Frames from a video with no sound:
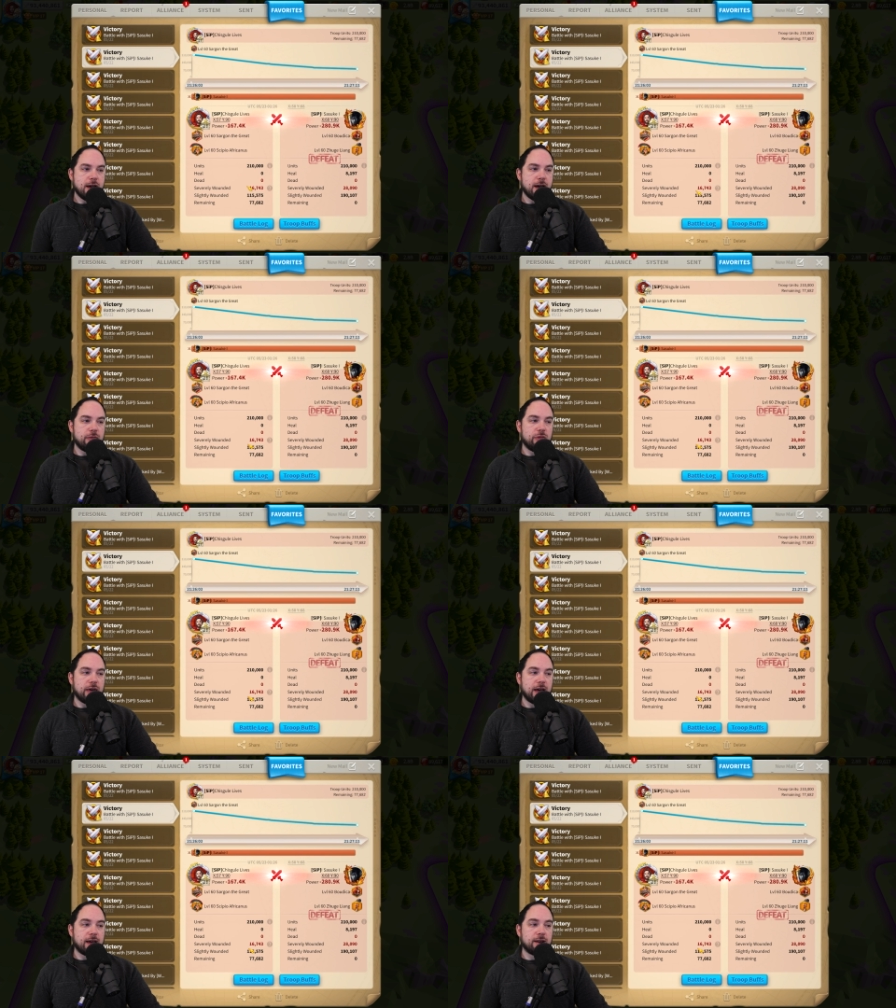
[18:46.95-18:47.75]
and
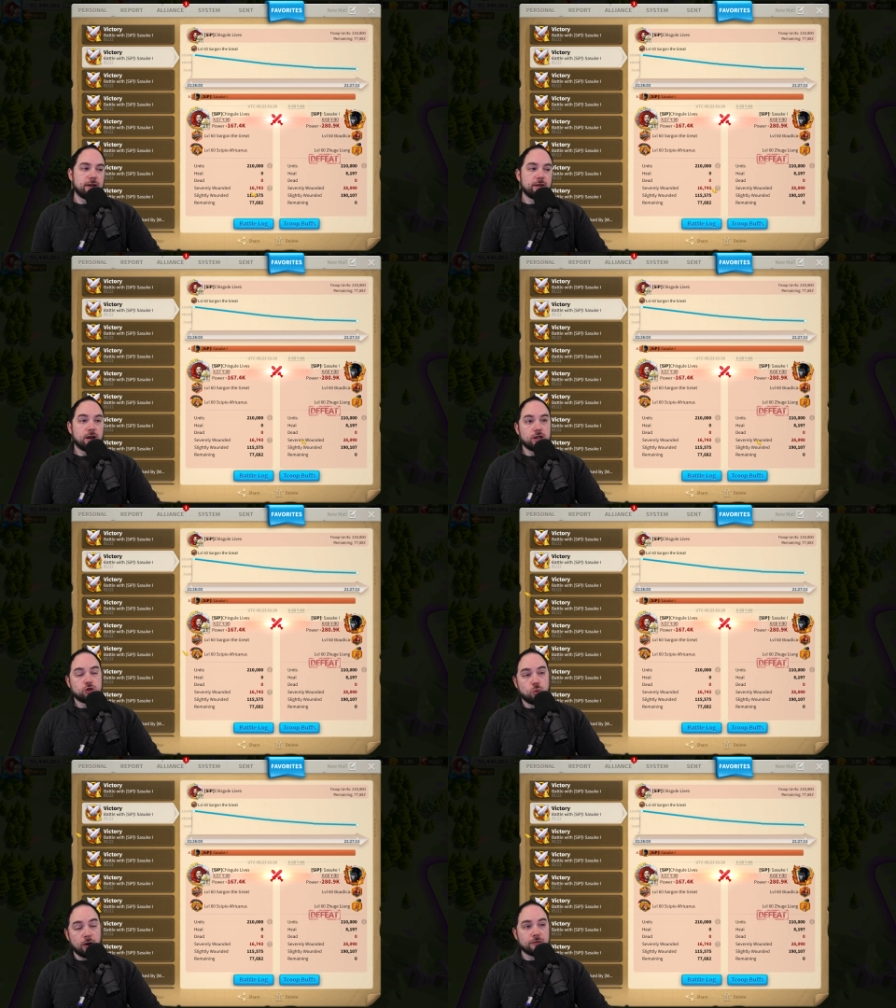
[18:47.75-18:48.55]
then a
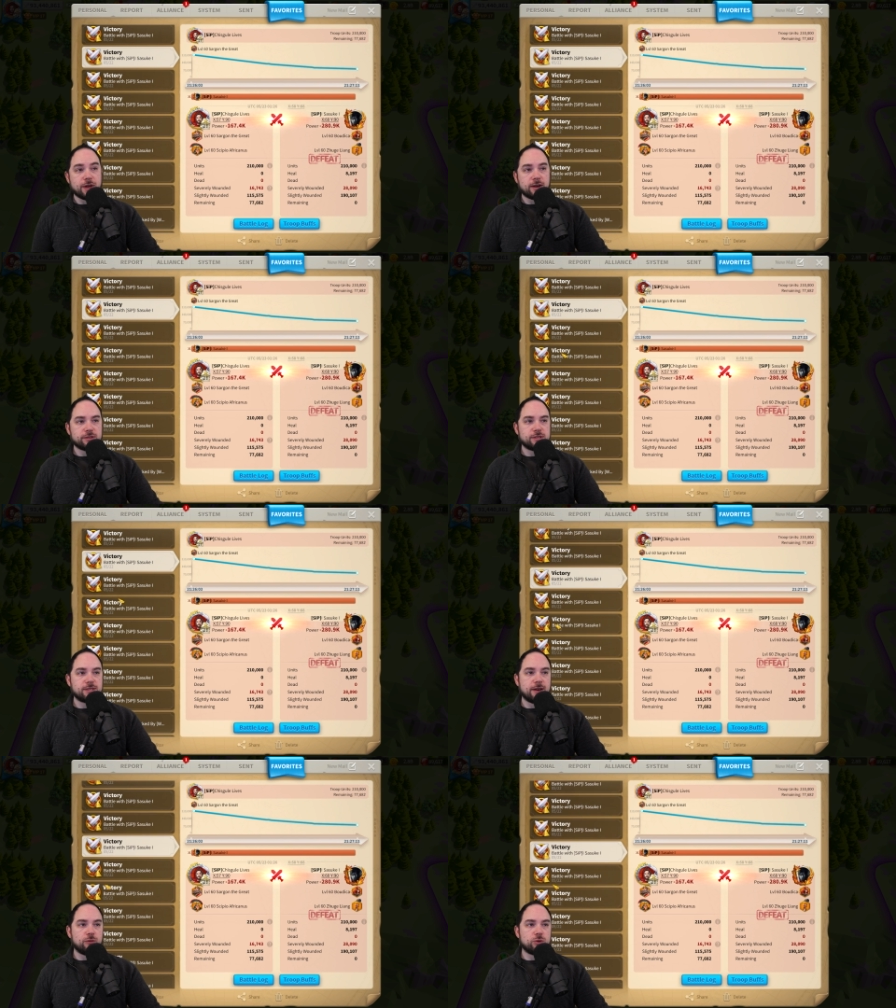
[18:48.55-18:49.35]
12,000
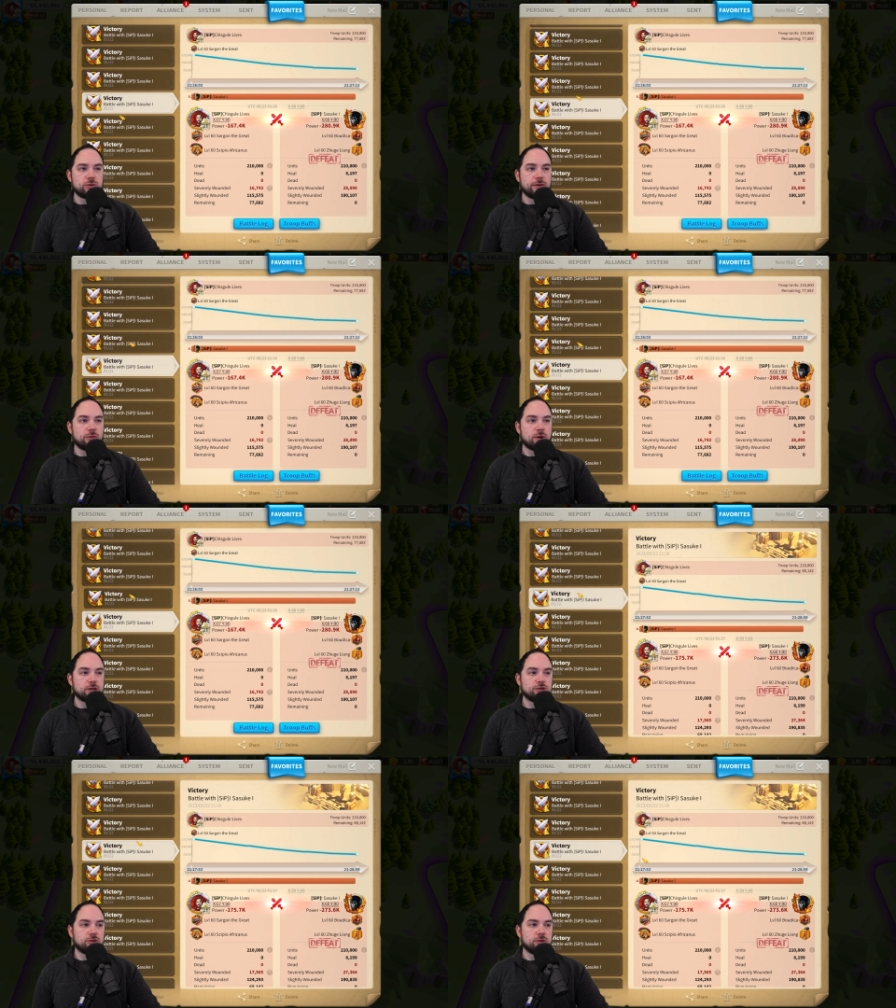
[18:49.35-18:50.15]
Sev wound
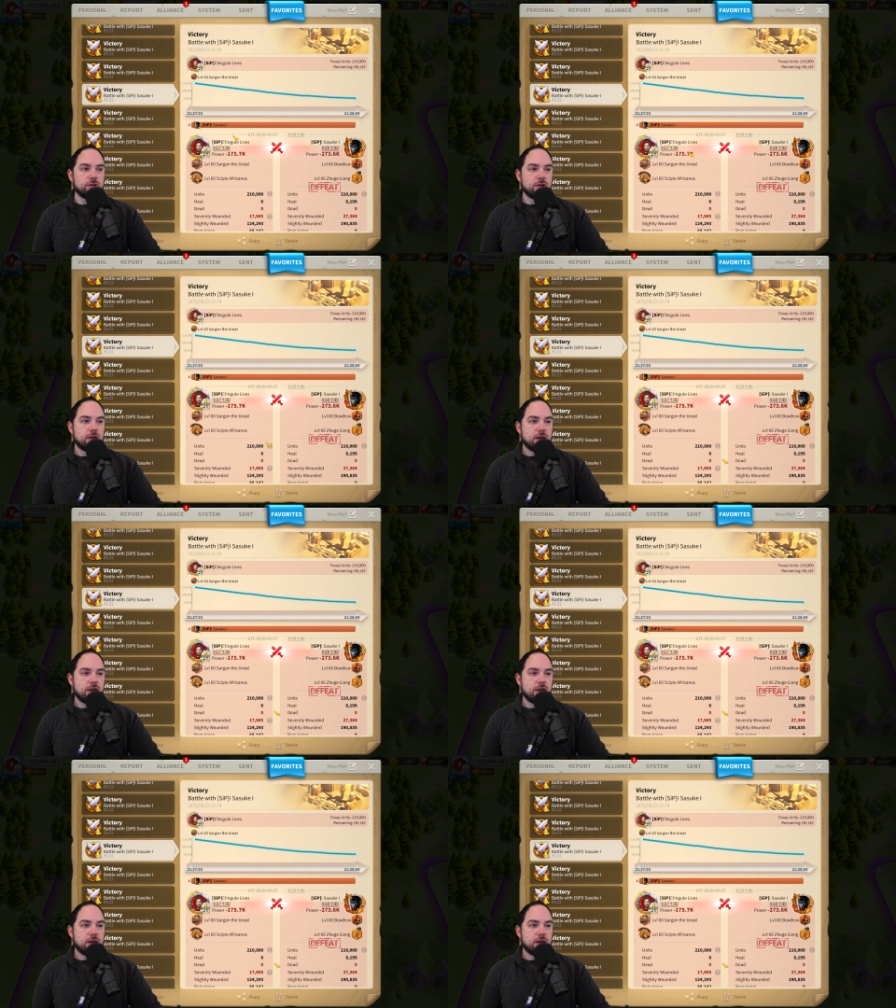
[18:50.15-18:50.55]
differential,